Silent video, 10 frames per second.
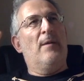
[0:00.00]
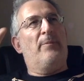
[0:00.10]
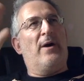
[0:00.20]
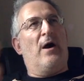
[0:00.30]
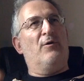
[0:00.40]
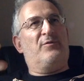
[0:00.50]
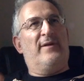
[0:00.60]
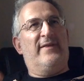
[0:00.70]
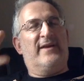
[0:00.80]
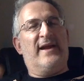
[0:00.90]
But
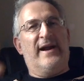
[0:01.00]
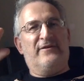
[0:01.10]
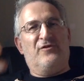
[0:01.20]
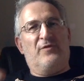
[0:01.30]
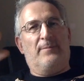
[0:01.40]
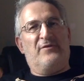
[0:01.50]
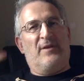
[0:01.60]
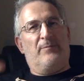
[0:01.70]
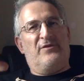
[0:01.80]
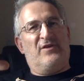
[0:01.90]
ultimately, the characters
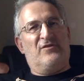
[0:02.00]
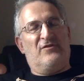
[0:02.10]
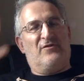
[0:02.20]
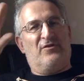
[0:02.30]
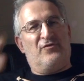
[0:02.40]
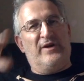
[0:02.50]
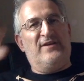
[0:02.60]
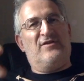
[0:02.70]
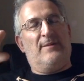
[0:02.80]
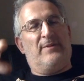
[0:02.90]
represent positions. The
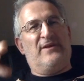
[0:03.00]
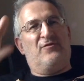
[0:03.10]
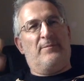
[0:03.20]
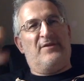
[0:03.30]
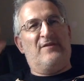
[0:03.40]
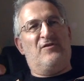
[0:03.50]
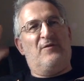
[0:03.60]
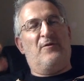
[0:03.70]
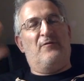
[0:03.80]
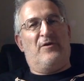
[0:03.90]
three siblings represent
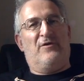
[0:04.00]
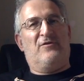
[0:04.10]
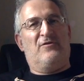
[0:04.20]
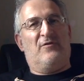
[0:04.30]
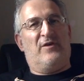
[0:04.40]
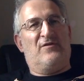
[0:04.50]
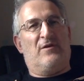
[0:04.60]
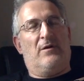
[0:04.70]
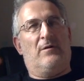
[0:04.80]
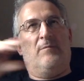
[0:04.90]
different versions of
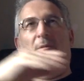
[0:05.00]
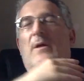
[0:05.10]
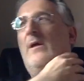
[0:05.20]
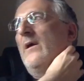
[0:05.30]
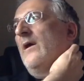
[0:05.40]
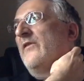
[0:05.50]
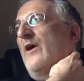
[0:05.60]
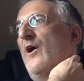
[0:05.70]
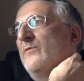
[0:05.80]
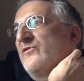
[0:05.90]
Islam.
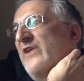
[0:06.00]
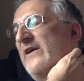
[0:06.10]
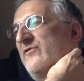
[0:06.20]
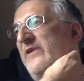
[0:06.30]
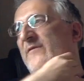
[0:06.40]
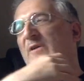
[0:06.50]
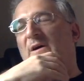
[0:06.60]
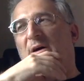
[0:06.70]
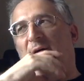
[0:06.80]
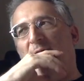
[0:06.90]
The Home Secretary
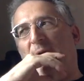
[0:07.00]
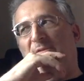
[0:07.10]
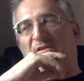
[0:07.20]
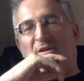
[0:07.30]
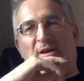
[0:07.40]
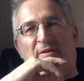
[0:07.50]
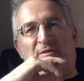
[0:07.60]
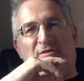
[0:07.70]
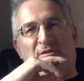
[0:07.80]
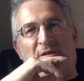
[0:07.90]
represents
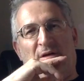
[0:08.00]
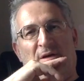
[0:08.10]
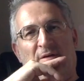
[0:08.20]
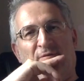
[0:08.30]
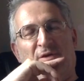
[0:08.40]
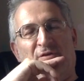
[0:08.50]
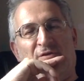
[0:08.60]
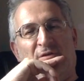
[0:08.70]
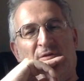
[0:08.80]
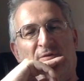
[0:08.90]
another uh,
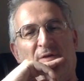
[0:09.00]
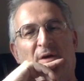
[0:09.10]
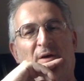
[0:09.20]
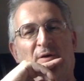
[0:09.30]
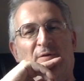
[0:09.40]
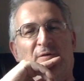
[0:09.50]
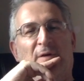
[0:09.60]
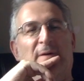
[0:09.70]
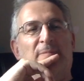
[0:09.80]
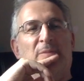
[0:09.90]
version of of
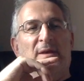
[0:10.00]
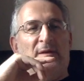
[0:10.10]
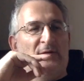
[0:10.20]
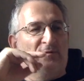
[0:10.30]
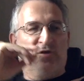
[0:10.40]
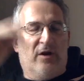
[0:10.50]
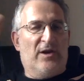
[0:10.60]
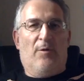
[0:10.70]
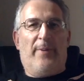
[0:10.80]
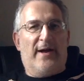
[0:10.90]

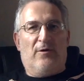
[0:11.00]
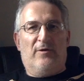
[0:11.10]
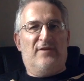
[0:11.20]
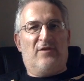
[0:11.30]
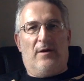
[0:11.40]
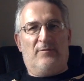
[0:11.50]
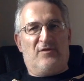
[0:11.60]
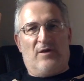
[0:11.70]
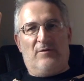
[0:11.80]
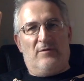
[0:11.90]
turning your back on Islam
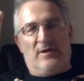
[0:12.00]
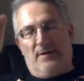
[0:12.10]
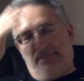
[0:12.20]
so you know